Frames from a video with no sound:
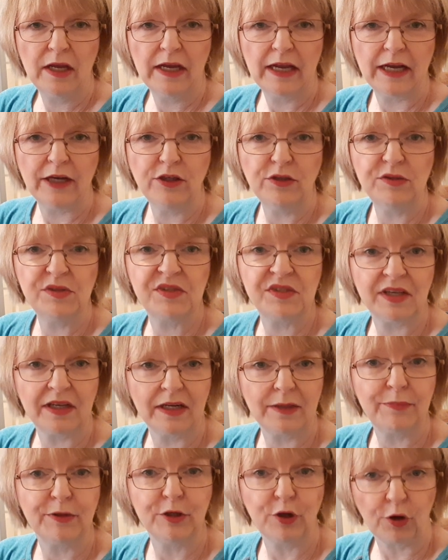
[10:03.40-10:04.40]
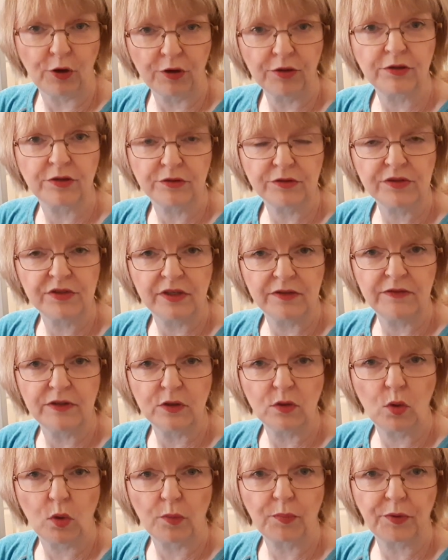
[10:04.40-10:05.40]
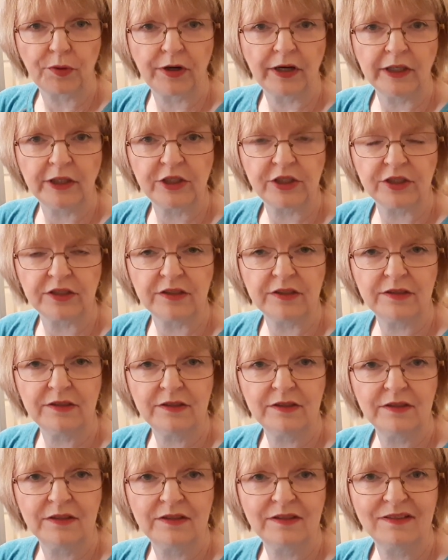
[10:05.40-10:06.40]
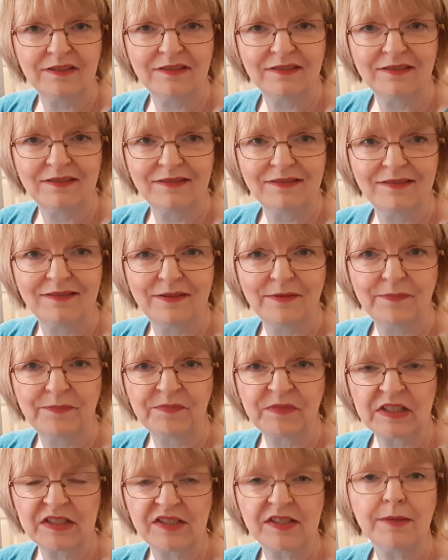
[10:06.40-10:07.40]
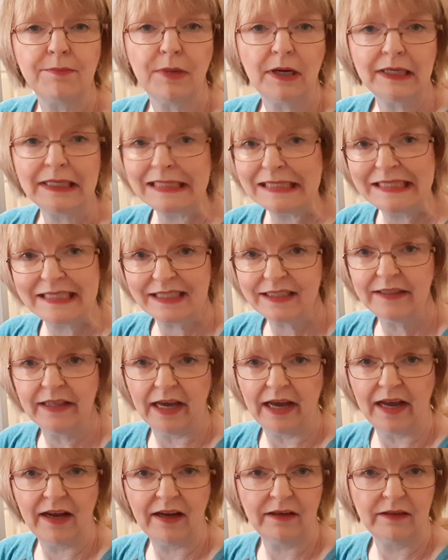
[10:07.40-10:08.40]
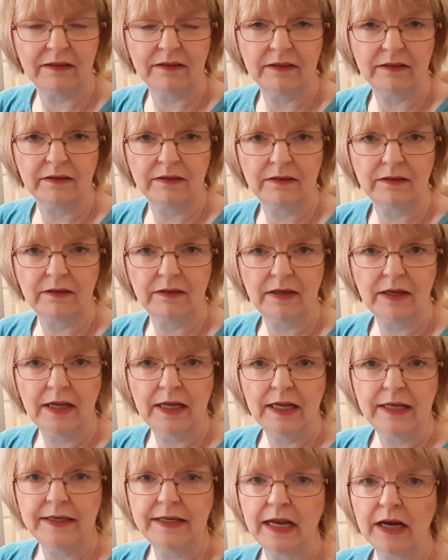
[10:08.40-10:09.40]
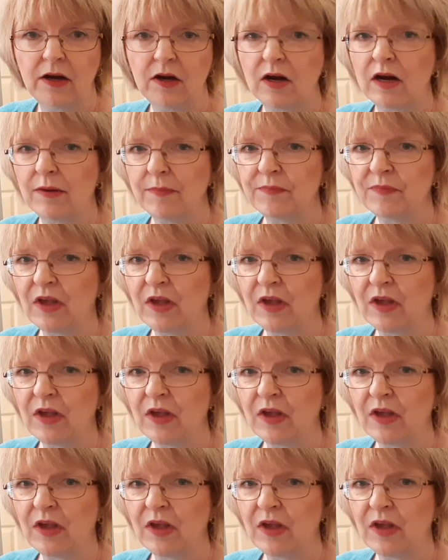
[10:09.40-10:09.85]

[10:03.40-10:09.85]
and you set up an articles of incorporation, somebody did that. Now,